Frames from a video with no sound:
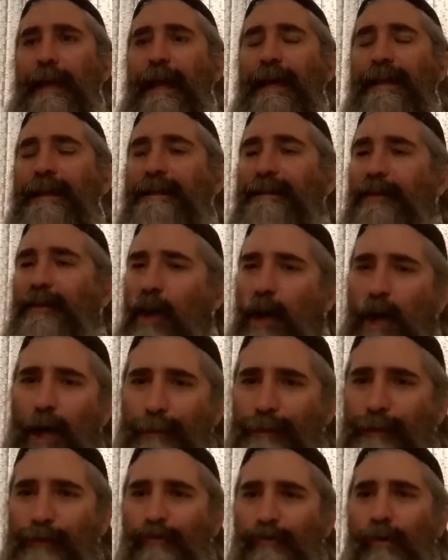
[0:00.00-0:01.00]
And it's
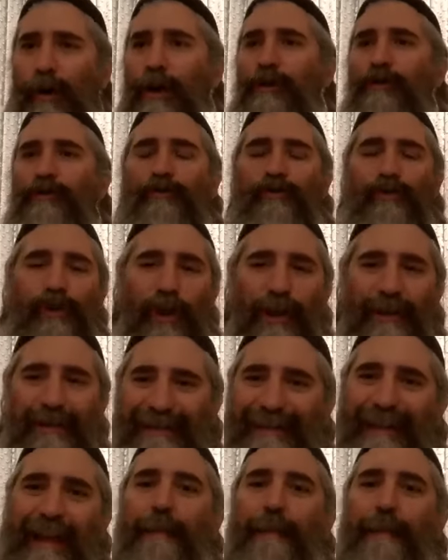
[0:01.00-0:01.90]
up to us to just